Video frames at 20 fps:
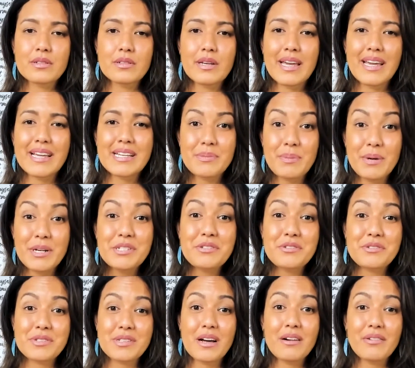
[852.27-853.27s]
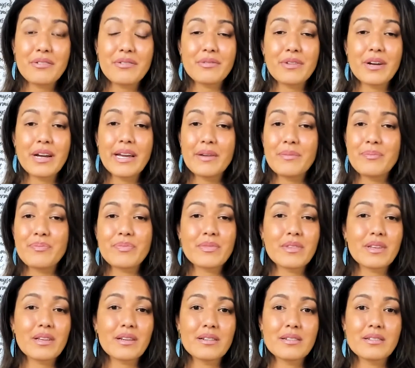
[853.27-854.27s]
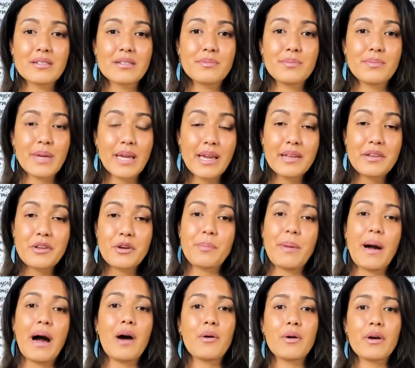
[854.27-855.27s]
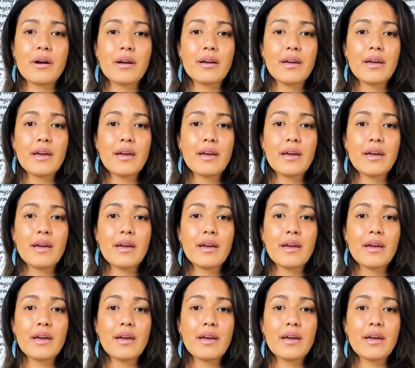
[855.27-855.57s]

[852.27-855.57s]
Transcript: Express yourself, right? Be in your power.